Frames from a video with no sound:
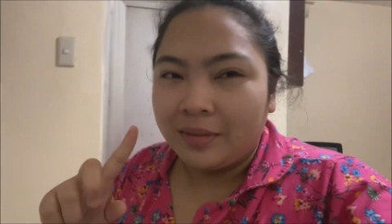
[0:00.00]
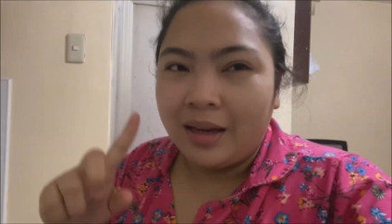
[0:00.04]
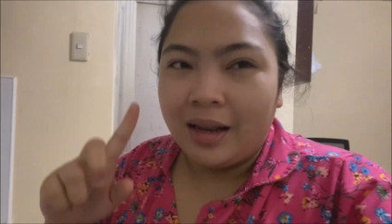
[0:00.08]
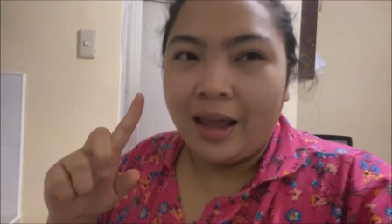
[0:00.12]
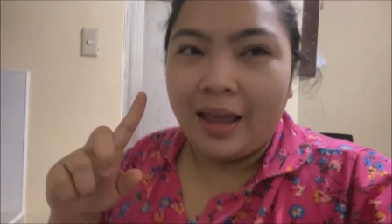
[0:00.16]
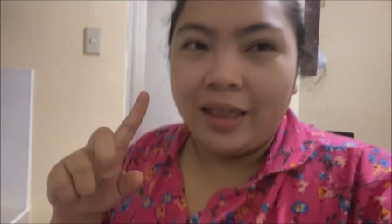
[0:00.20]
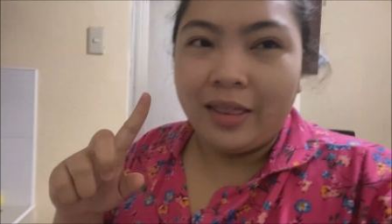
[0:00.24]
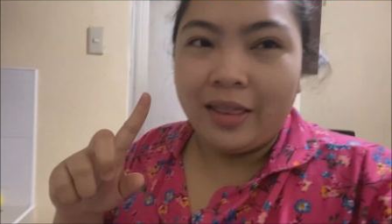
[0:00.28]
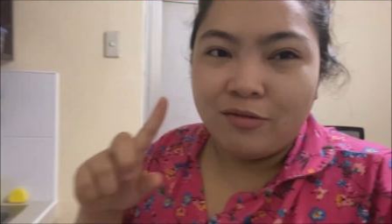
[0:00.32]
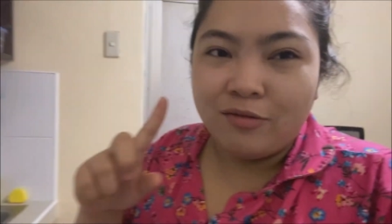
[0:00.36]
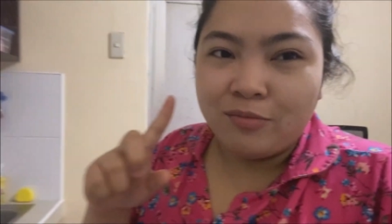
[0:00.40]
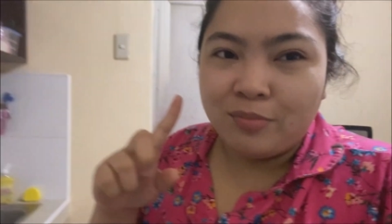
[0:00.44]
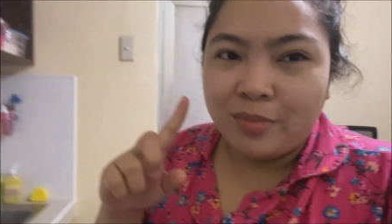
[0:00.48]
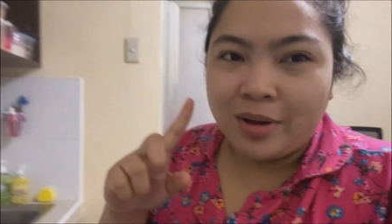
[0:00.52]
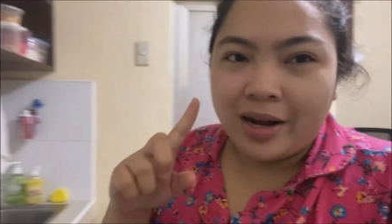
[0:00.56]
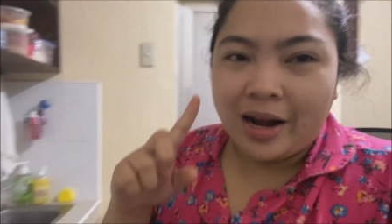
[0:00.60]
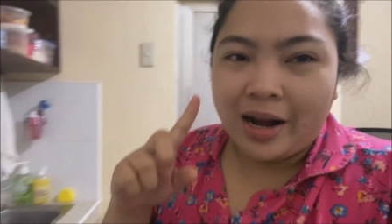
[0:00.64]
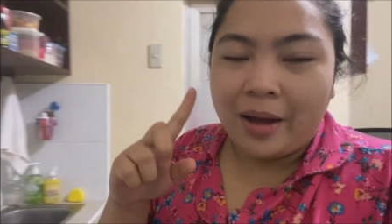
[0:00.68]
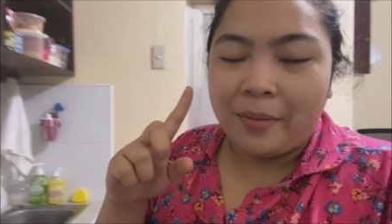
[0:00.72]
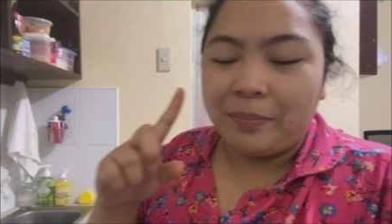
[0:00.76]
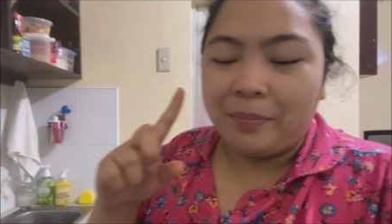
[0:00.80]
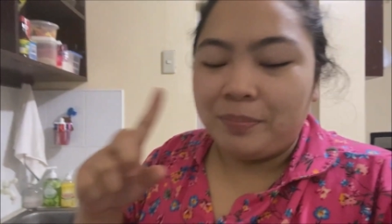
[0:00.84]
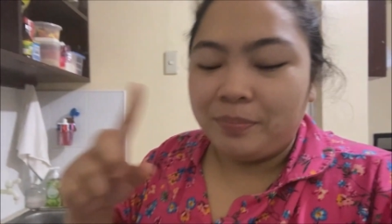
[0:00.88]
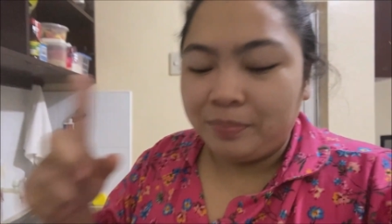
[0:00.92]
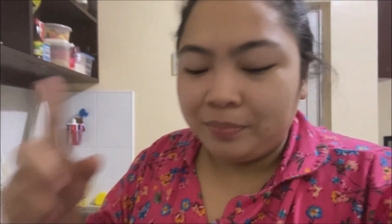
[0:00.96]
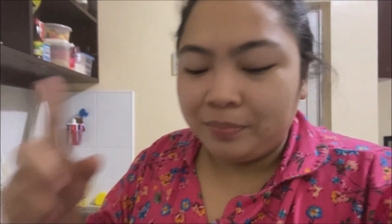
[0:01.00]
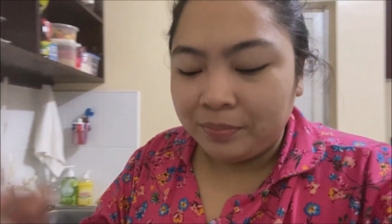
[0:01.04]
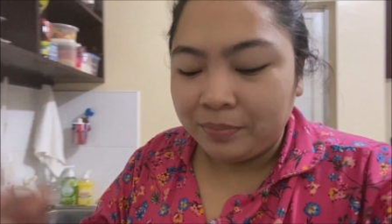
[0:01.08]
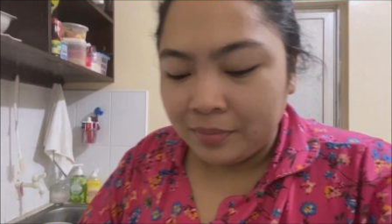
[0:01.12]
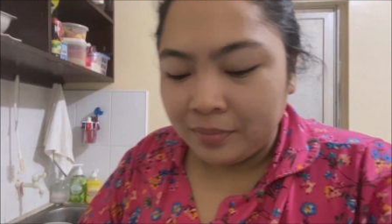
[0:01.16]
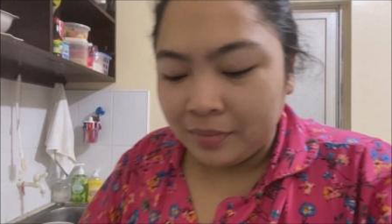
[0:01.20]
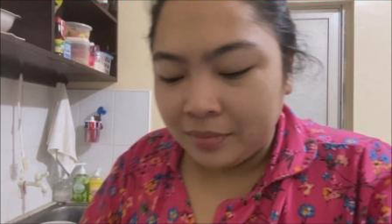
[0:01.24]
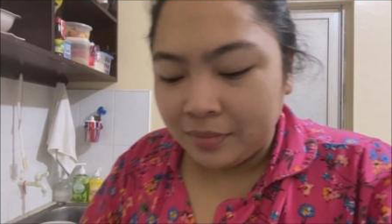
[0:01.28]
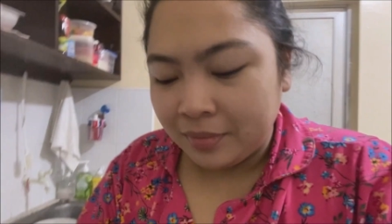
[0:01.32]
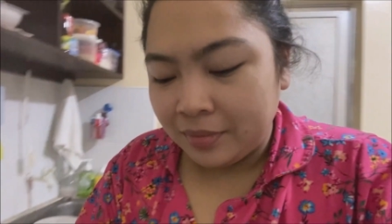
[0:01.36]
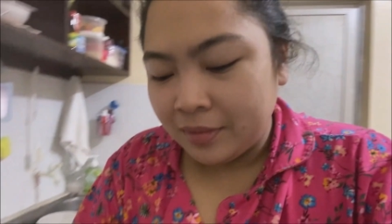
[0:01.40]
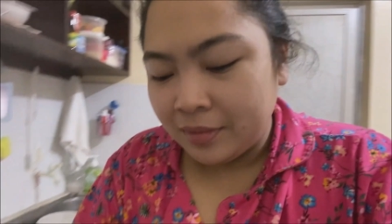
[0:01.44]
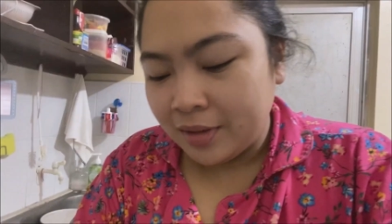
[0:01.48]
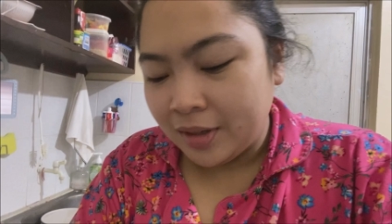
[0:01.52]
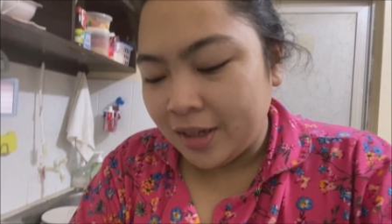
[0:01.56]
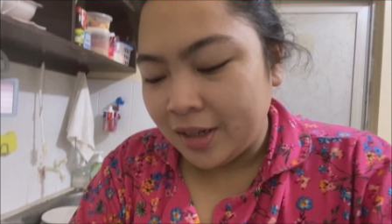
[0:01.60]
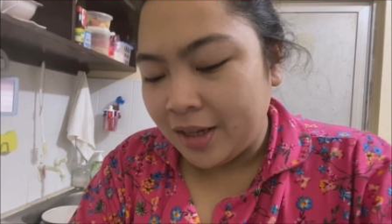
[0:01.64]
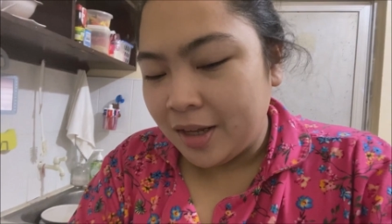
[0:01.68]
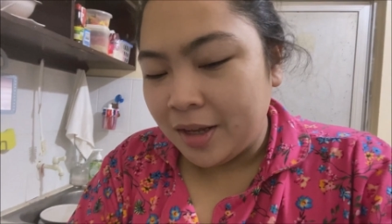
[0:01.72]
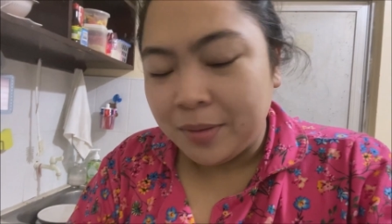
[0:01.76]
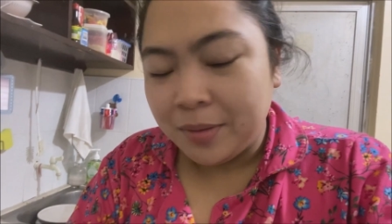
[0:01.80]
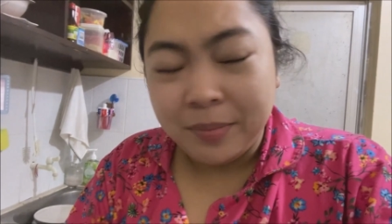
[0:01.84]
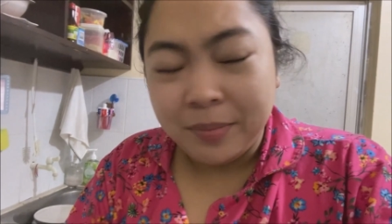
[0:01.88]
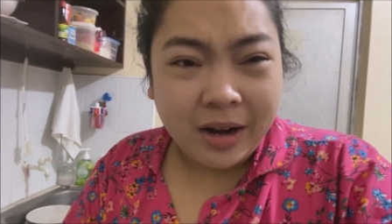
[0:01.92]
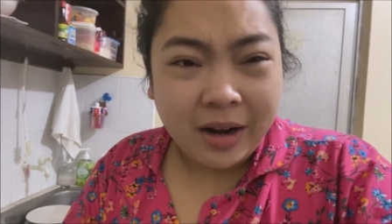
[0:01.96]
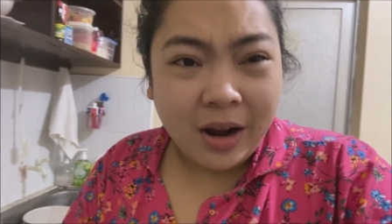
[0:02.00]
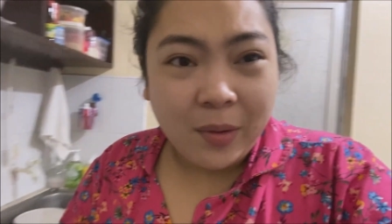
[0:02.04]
I love my nap.